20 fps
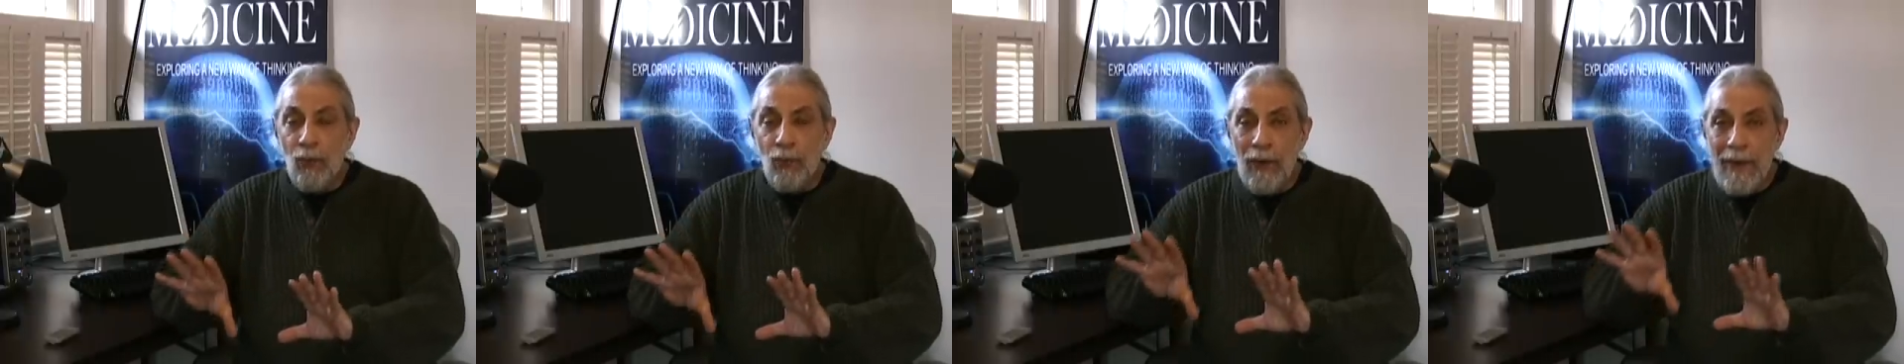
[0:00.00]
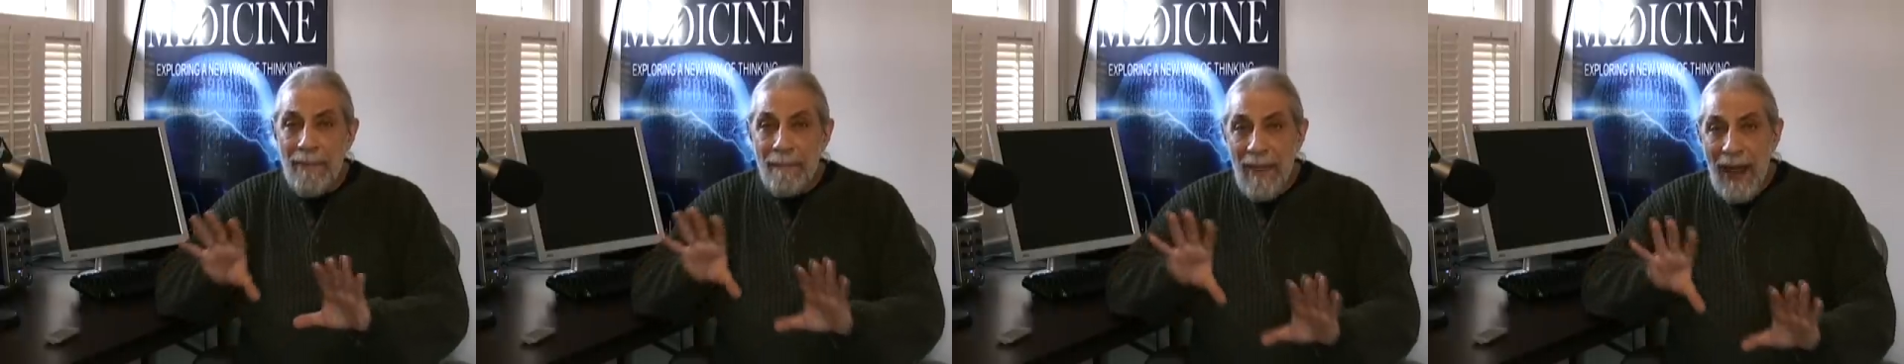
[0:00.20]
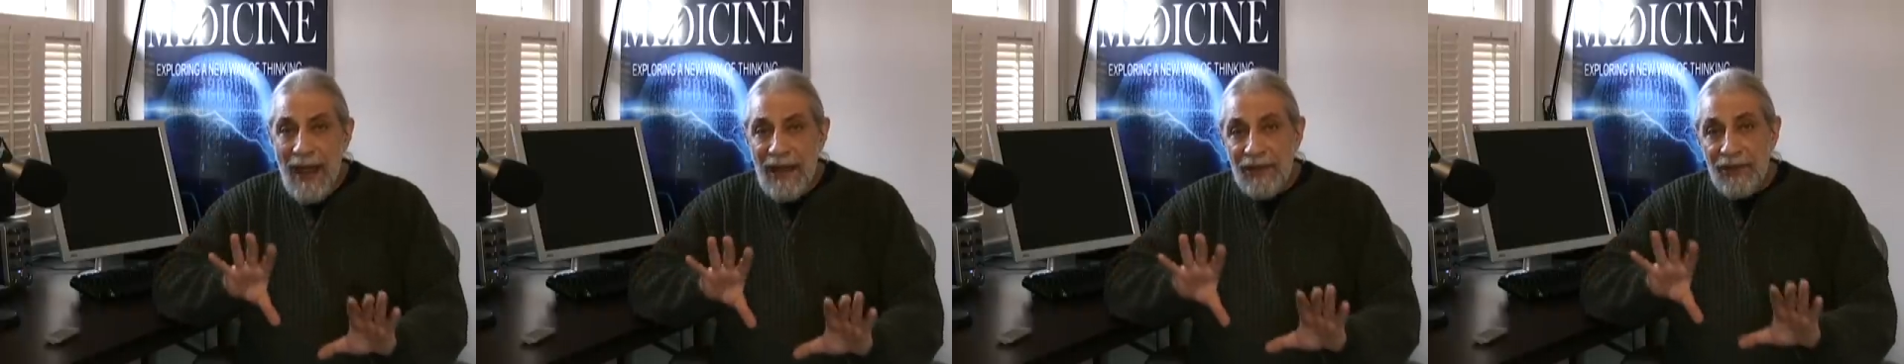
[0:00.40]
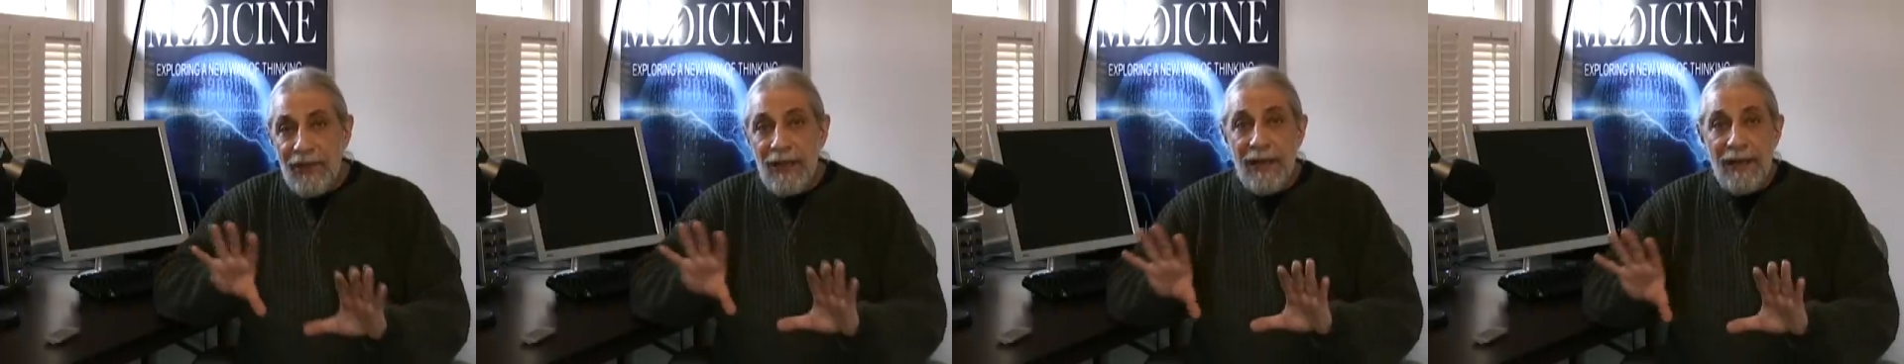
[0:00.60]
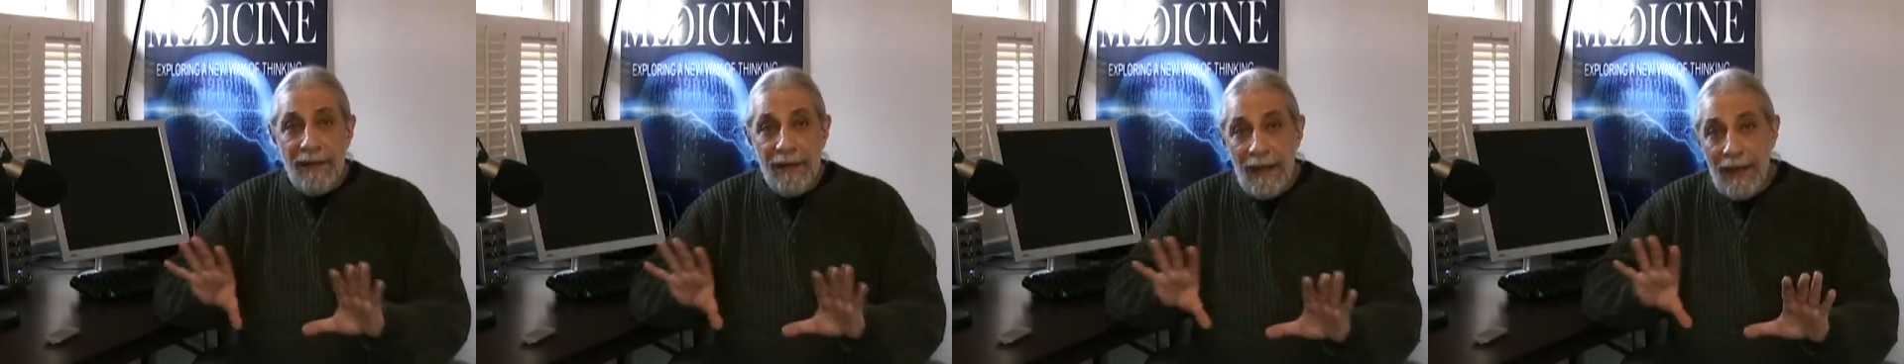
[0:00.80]
we may
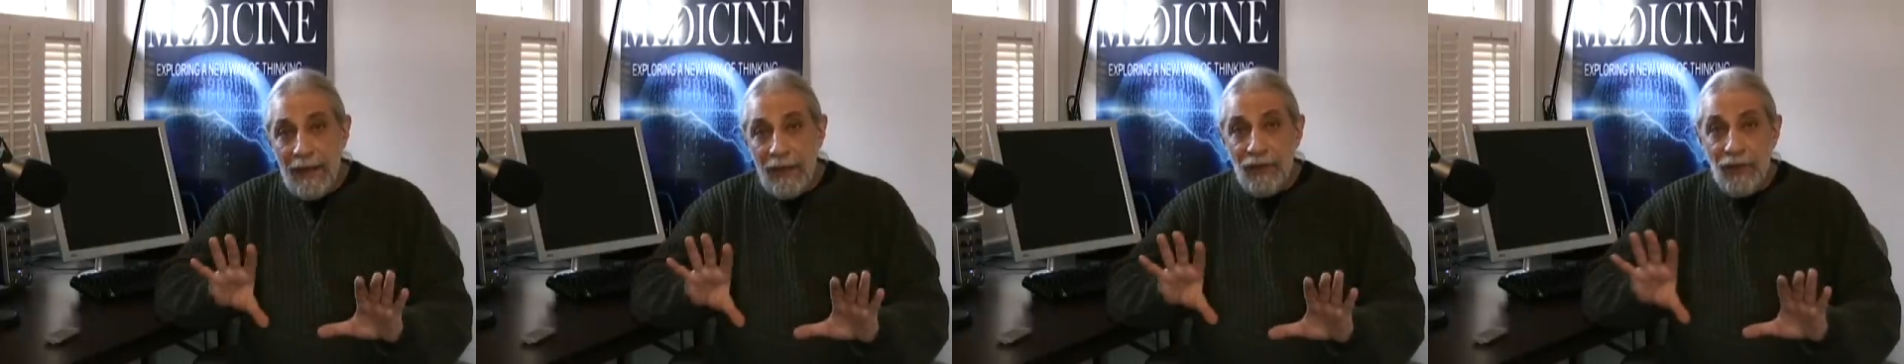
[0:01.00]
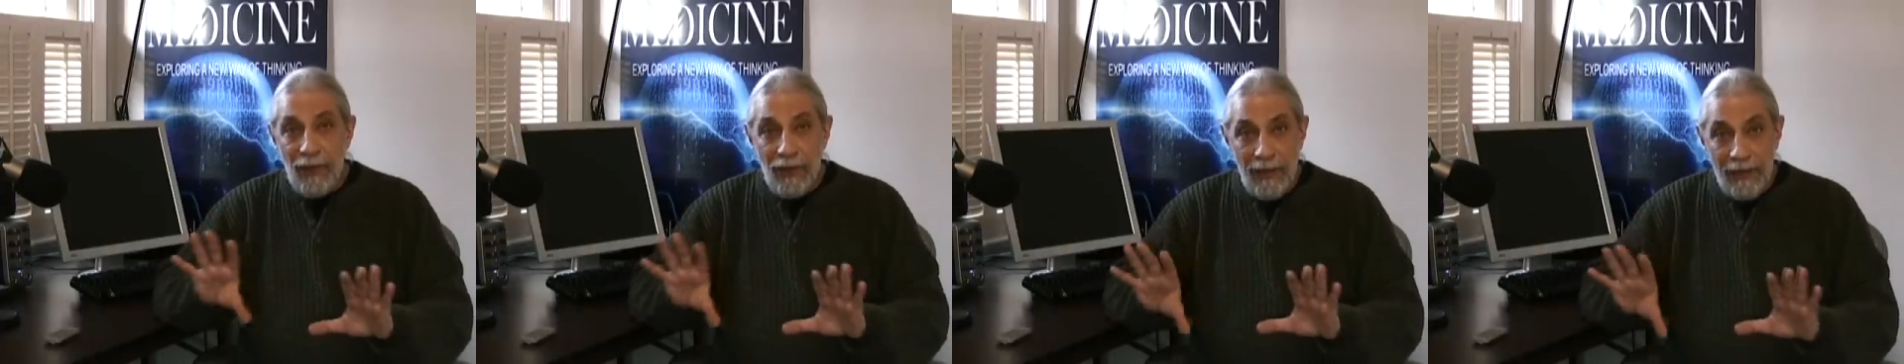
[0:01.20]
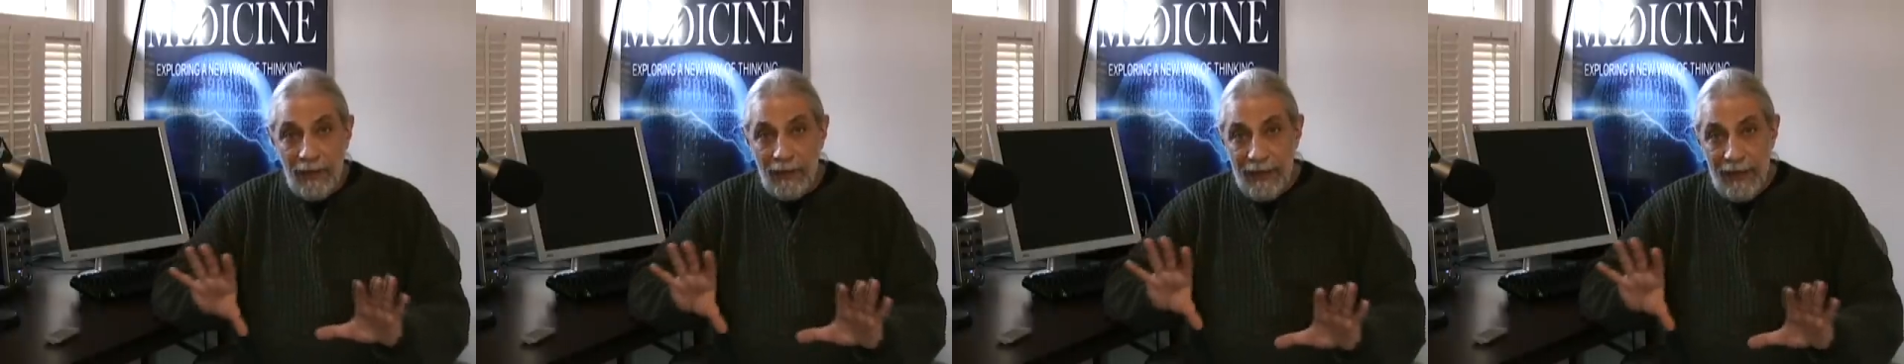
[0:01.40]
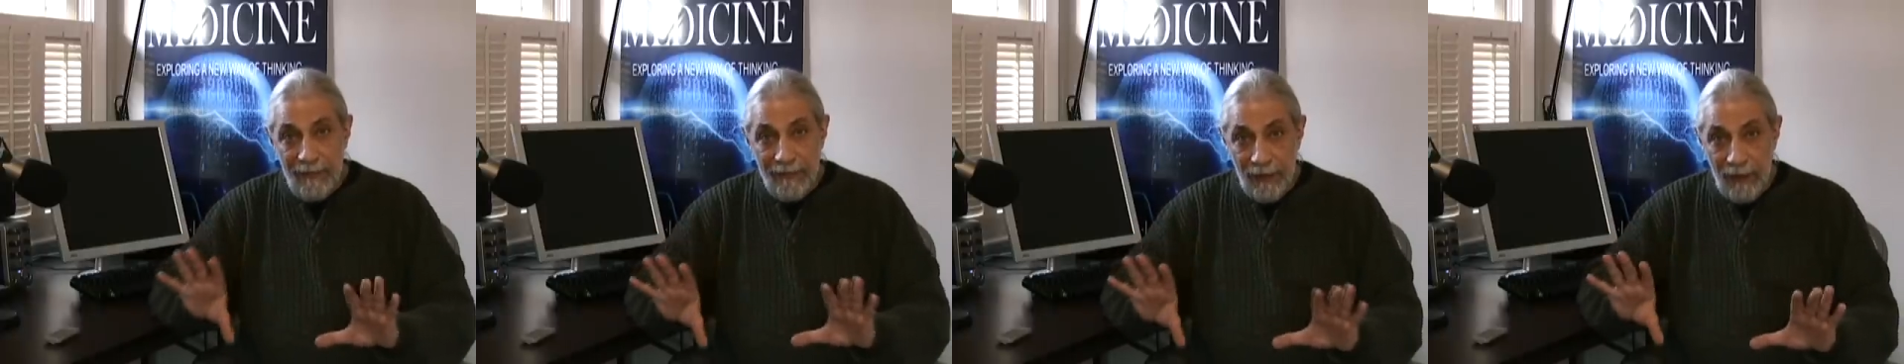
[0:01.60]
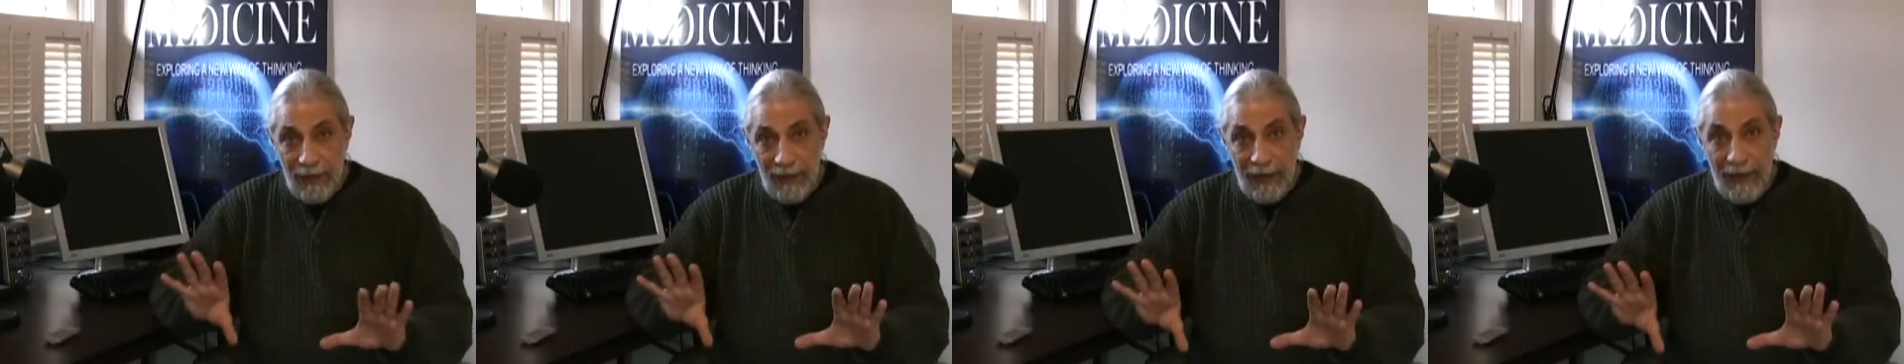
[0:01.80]
see things a little
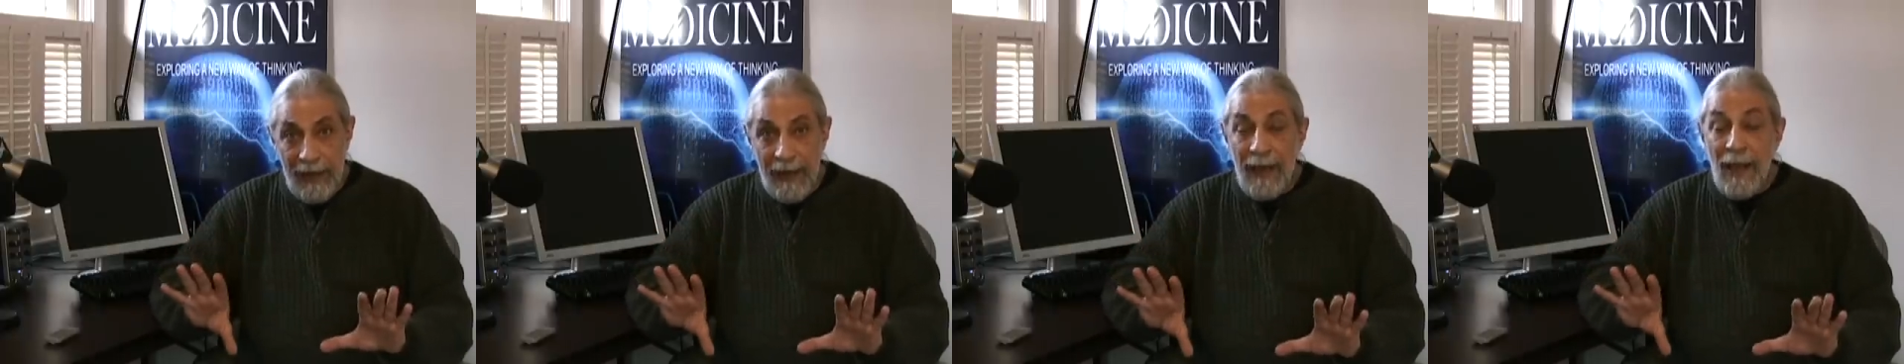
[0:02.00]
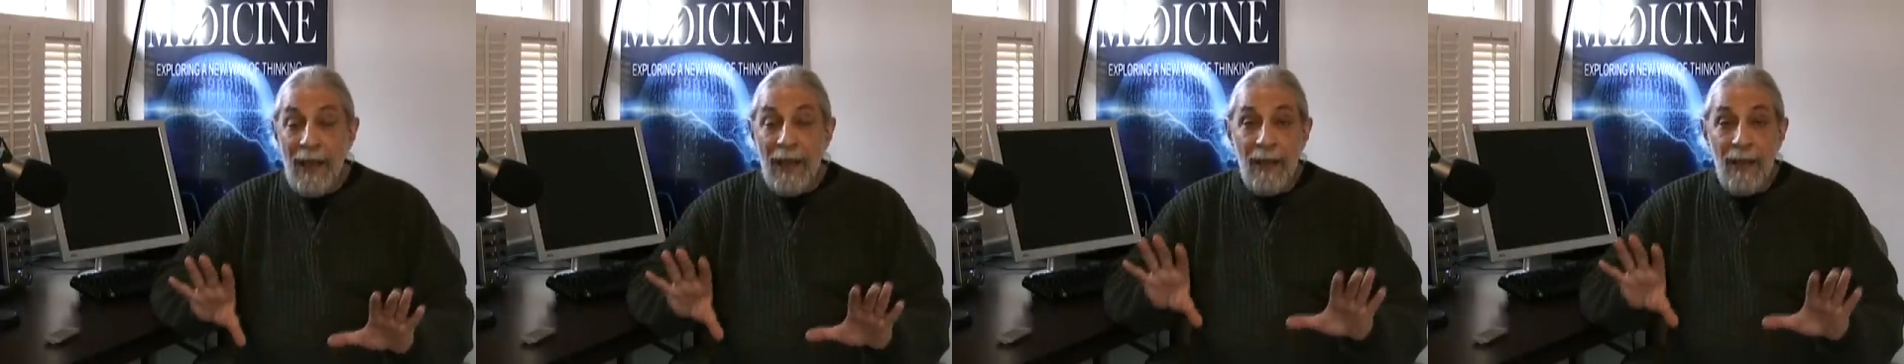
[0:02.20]
differently